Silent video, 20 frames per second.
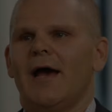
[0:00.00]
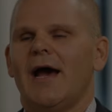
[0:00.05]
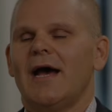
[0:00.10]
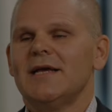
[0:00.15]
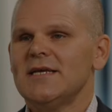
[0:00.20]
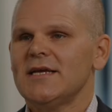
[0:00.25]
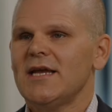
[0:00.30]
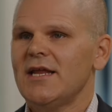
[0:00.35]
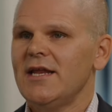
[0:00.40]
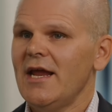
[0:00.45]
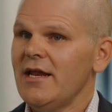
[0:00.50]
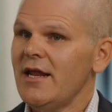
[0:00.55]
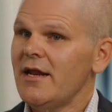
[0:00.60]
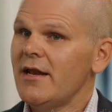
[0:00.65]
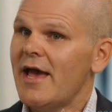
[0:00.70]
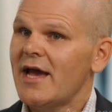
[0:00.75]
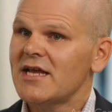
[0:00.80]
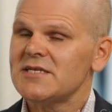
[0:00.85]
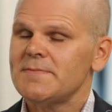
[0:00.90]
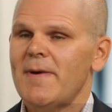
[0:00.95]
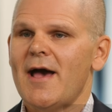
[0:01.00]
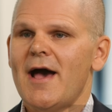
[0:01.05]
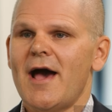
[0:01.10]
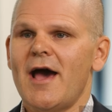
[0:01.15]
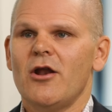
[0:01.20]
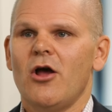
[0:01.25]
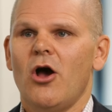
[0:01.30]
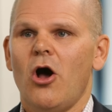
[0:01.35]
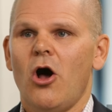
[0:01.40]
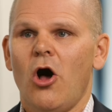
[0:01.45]
As a Canadian
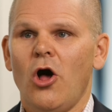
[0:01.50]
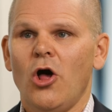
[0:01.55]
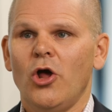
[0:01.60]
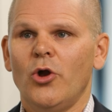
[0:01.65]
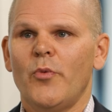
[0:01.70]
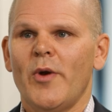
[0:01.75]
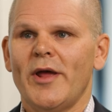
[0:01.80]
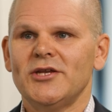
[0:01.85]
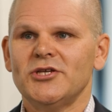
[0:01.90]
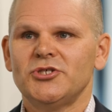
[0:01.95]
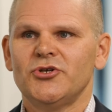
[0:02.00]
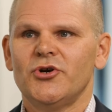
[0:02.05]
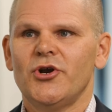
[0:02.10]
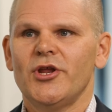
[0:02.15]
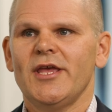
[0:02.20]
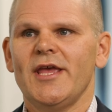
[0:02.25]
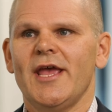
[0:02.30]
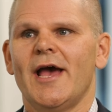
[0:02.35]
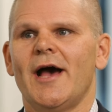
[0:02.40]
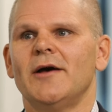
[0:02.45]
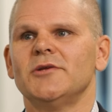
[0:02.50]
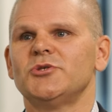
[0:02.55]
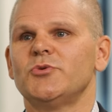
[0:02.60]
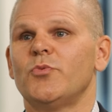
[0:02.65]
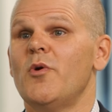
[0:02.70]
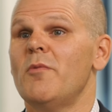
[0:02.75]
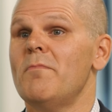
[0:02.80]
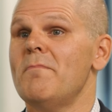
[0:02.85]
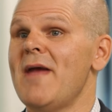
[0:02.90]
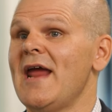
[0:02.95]
expat, all registered accounts
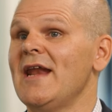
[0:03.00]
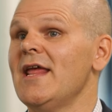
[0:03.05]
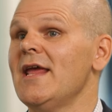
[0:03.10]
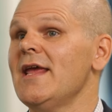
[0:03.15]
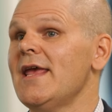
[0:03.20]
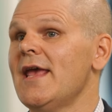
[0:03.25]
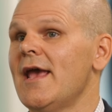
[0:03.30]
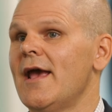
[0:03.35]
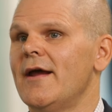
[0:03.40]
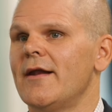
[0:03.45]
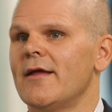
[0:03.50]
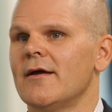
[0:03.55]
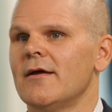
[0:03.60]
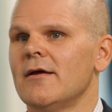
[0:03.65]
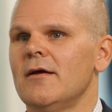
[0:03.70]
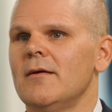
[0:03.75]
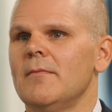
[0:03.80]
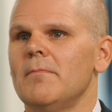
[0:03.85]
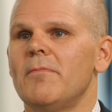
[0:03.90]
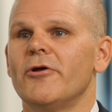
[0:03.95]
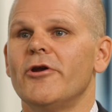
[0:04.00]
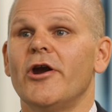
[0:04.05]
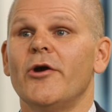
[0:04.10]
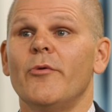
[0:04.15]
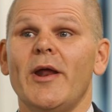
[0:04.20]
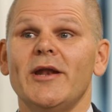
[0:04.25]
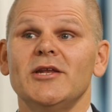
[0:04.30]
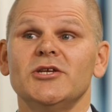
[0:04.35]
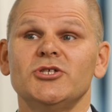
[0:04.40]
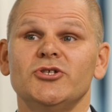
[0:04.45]
remain in Canada but are
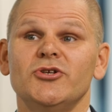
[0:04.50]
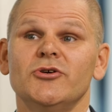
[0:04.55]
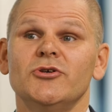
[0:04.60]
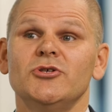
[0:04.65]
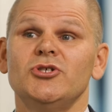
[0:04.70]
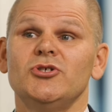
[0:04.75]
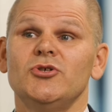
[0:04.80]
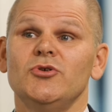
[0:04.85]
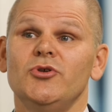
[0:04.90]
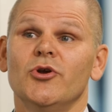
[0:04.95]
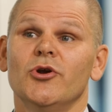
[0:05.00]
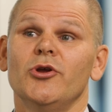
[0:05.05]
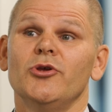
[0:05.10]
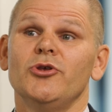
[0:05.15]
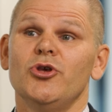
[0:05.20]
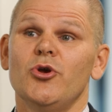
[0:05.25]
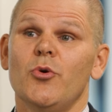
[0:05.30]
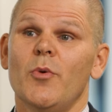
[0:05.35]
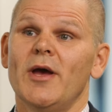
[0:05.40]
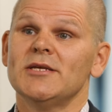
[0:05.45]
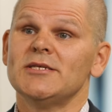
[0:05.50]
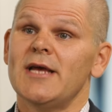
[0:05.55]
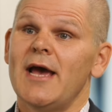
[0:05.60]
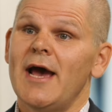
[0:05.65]
registered to your U.S.